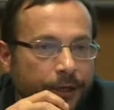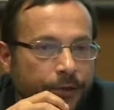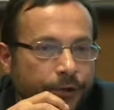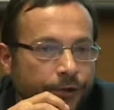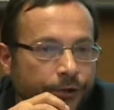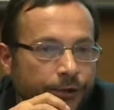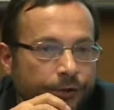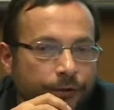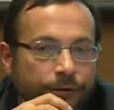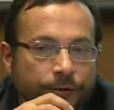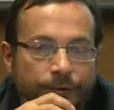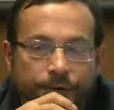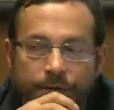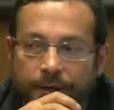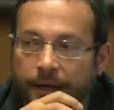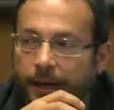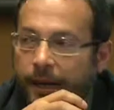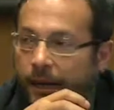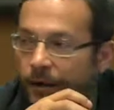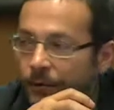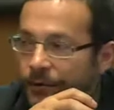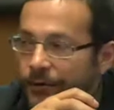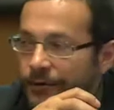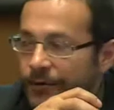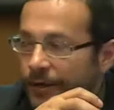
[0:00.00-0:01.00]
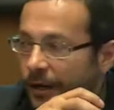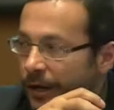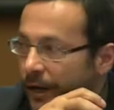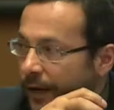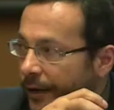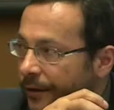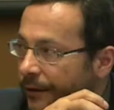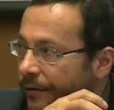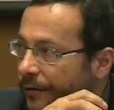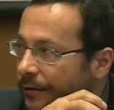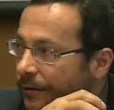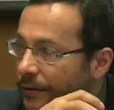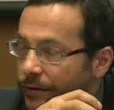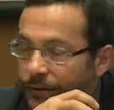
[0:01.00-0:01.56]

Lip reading: issues outside